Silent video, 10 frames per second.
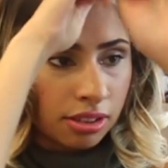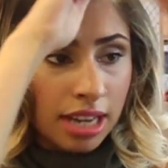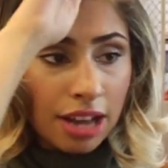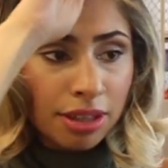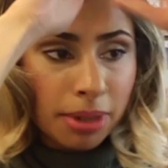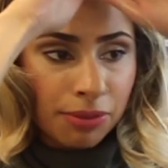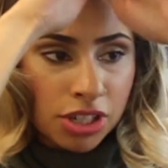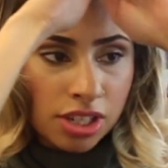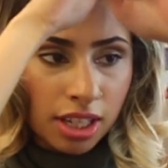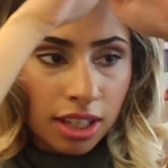Now that my
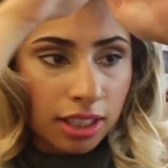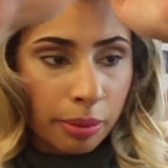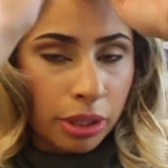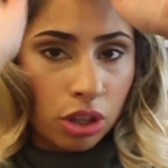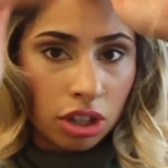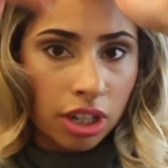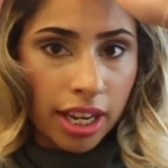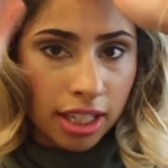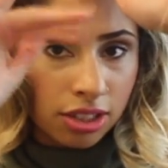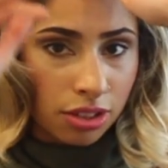fringe is getting a little bit longer,
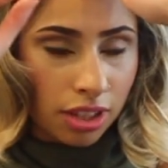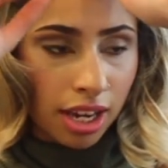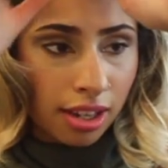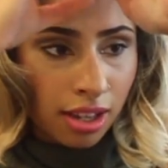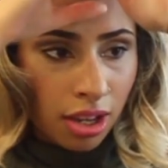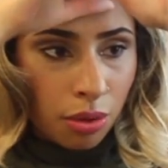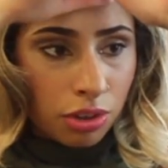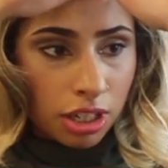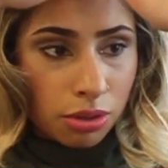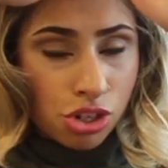I can do that.
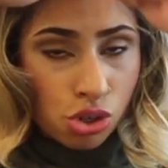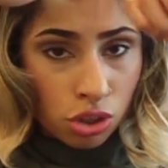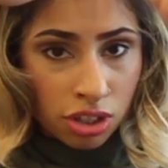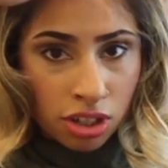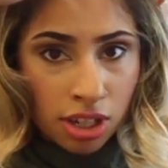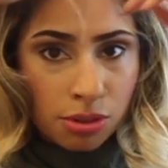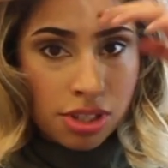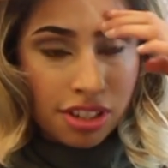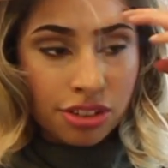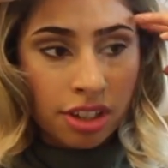When it was shorter and I was
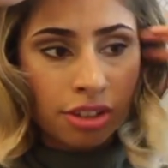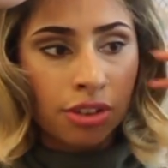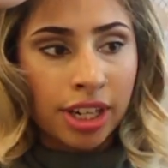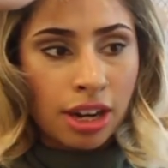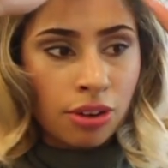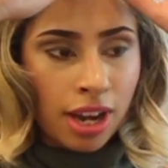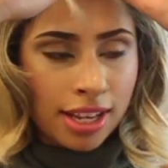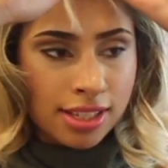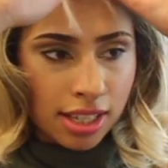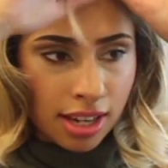still trying to grow it out,
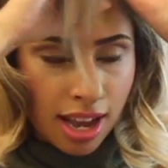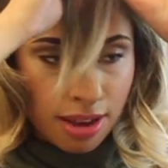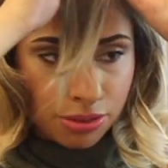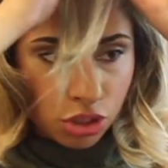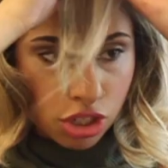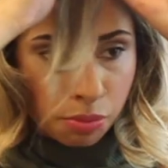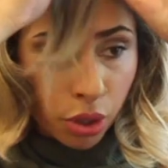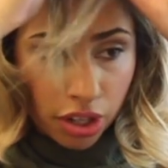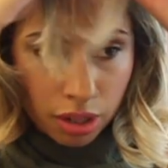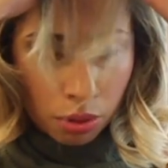I did have to just
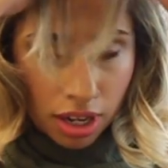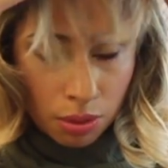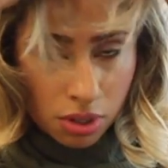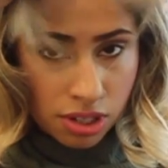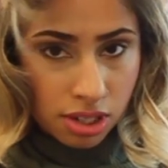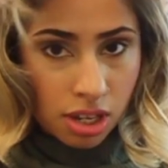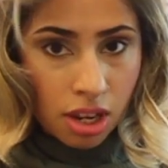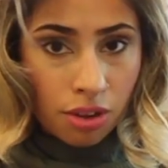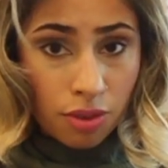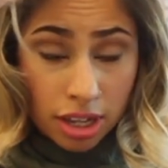part it where I would
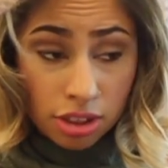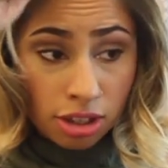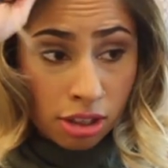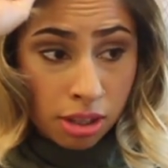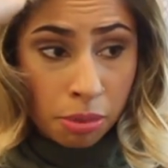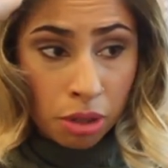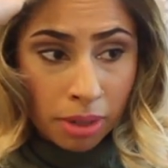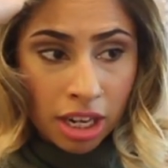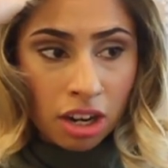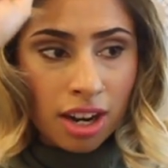regularly part
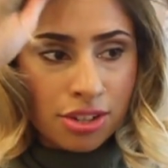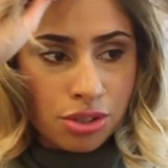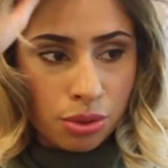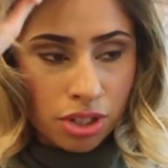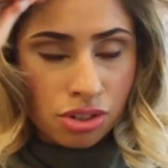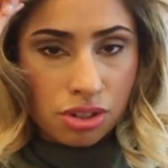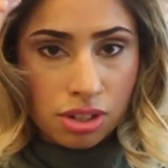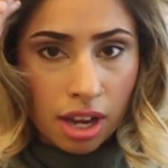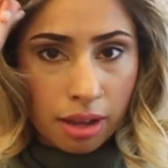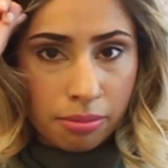my hair and do it
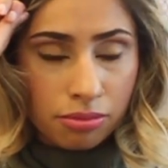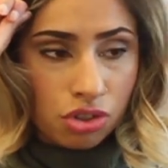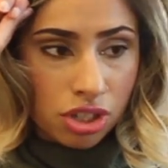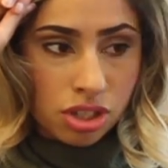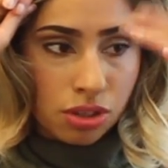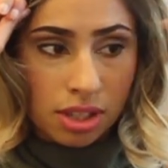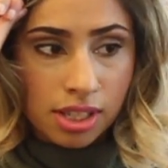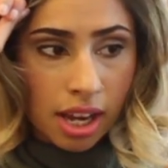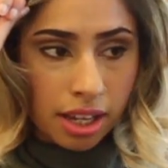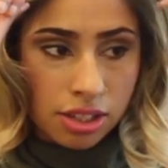just to the
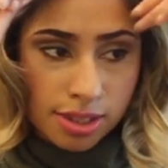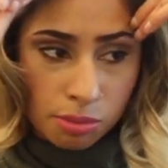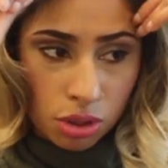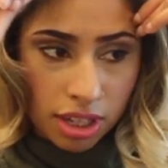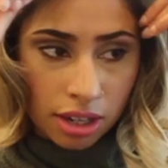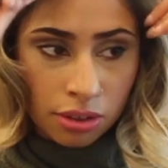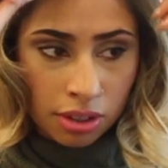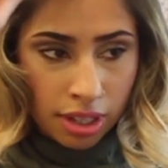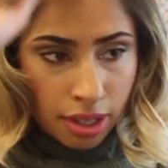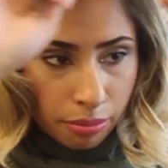side to smooth it
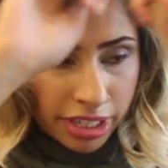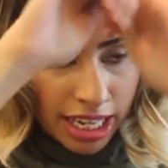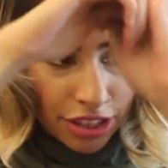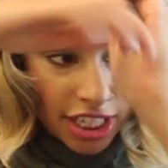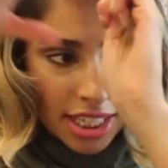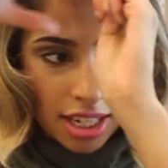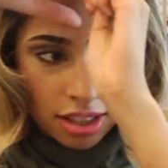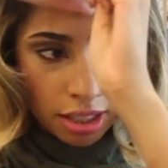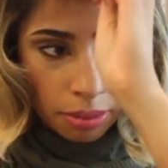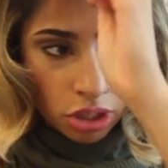out. But now that it's getting a
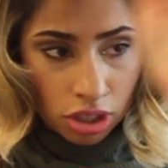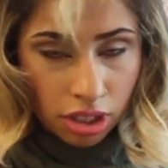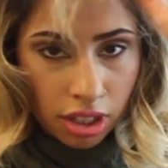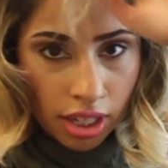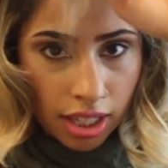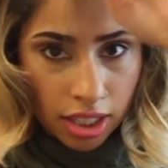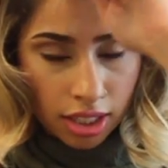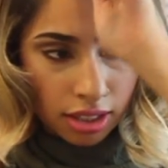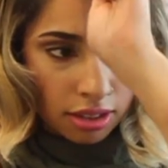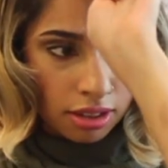little bit longer, I
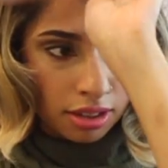can